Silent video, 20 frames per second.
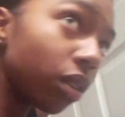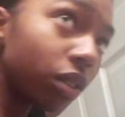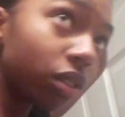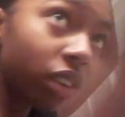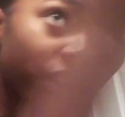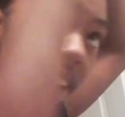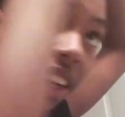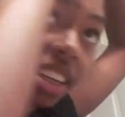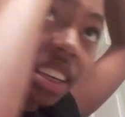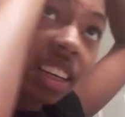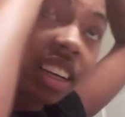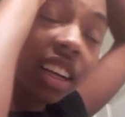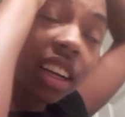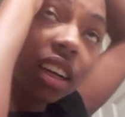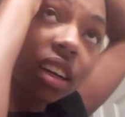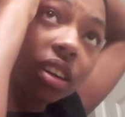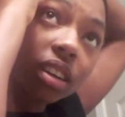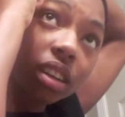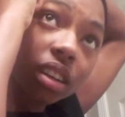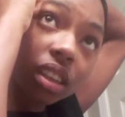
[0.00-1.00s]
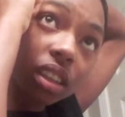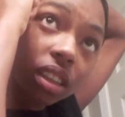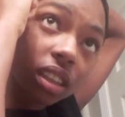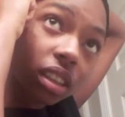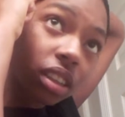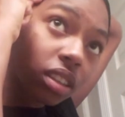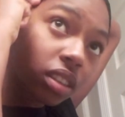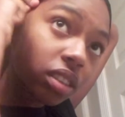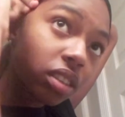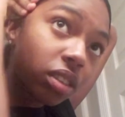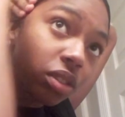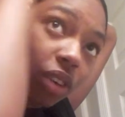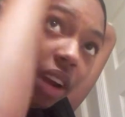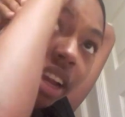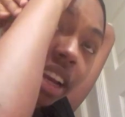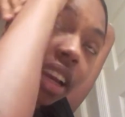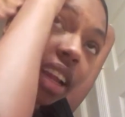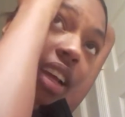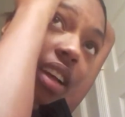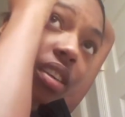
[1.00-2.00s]
right now because right
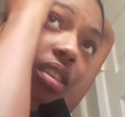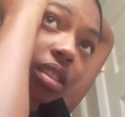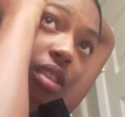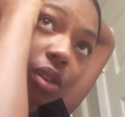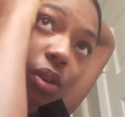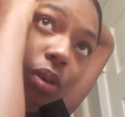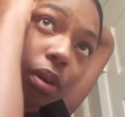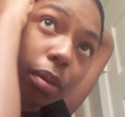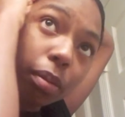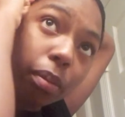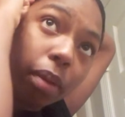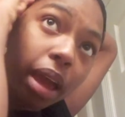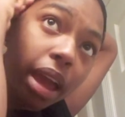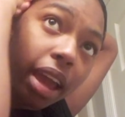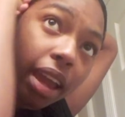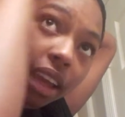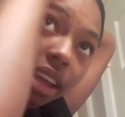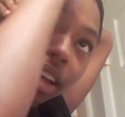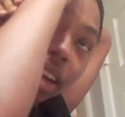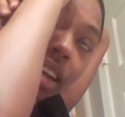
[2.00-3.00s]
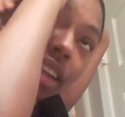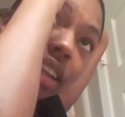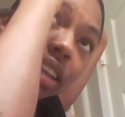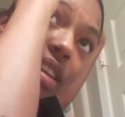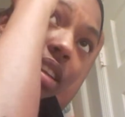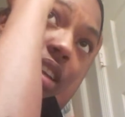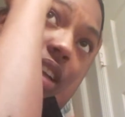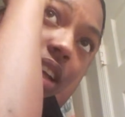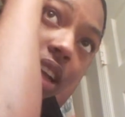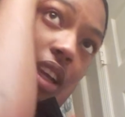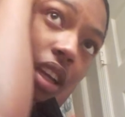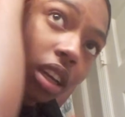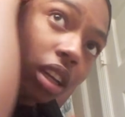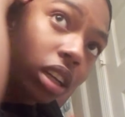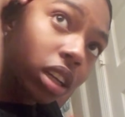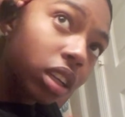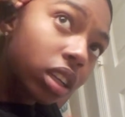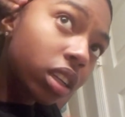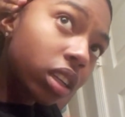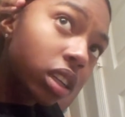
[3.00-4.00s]
now it's going back. I need to kind of
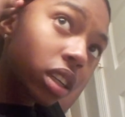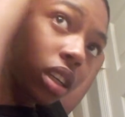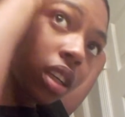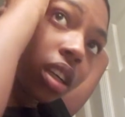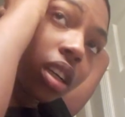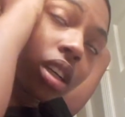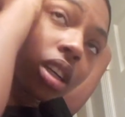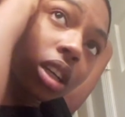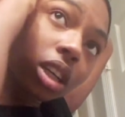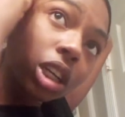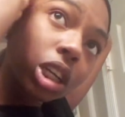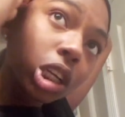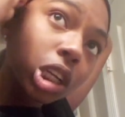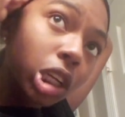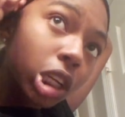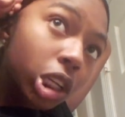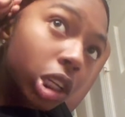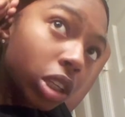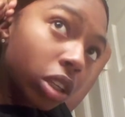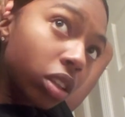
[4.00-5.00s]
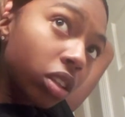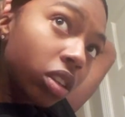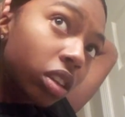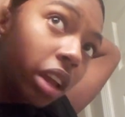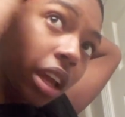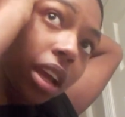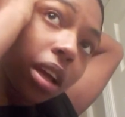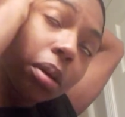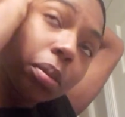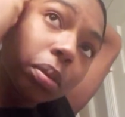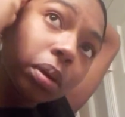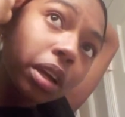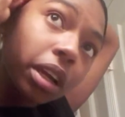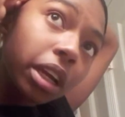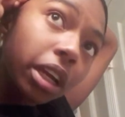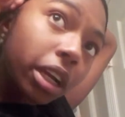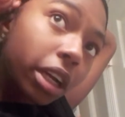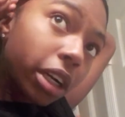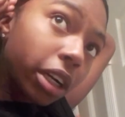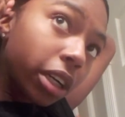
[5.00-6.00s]
stay up
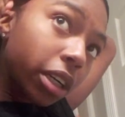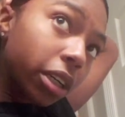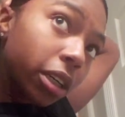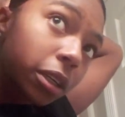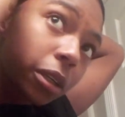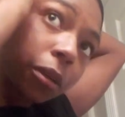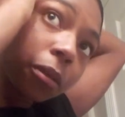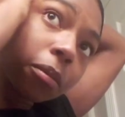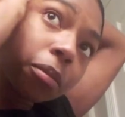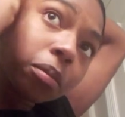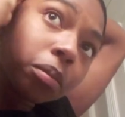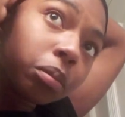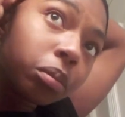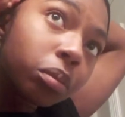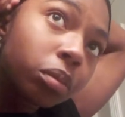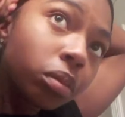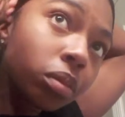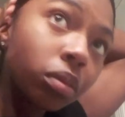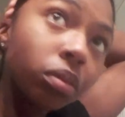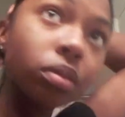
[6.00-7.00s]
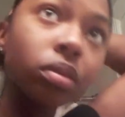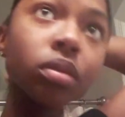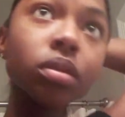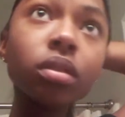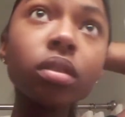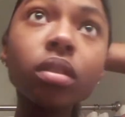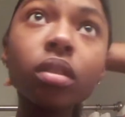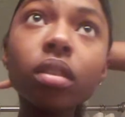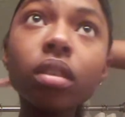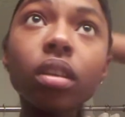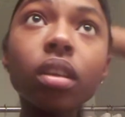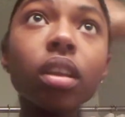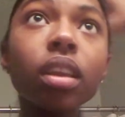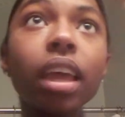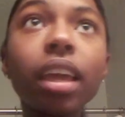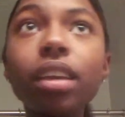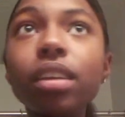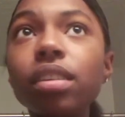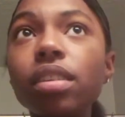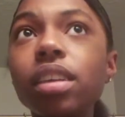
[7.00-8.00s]
here. Like,
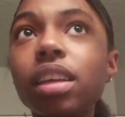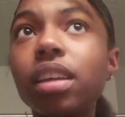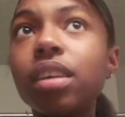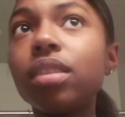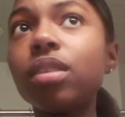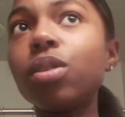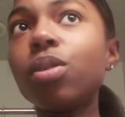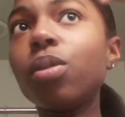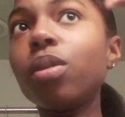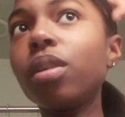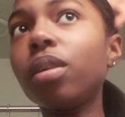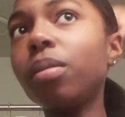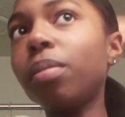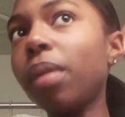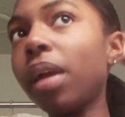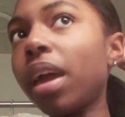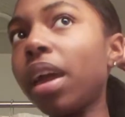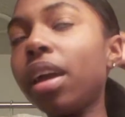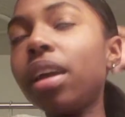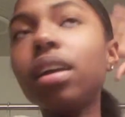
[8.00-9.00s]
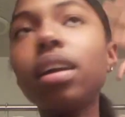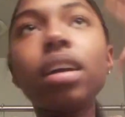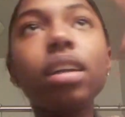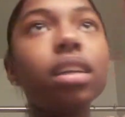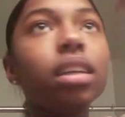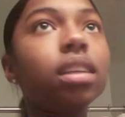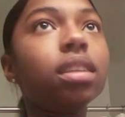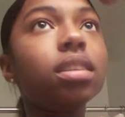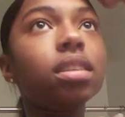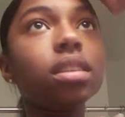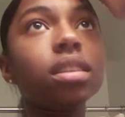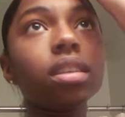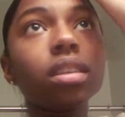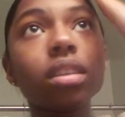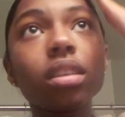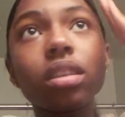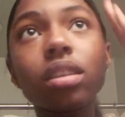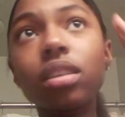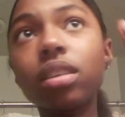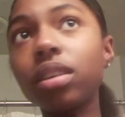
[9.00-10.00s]
you see how it's going back? I need to
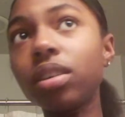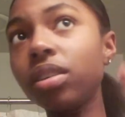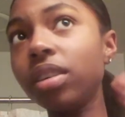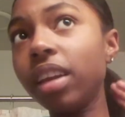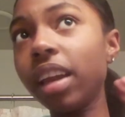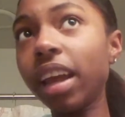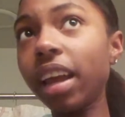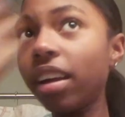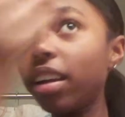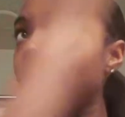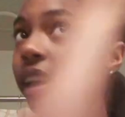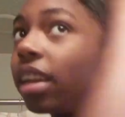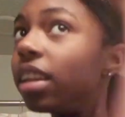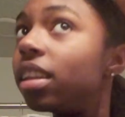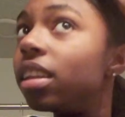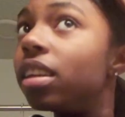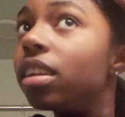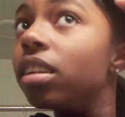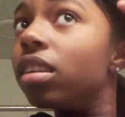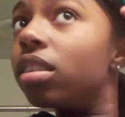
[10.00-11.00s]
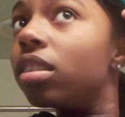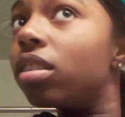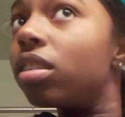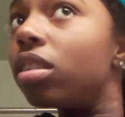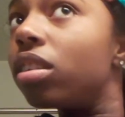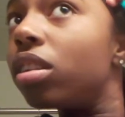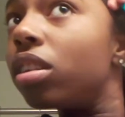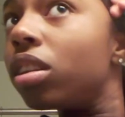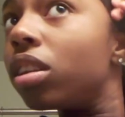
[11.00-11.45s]
go down this.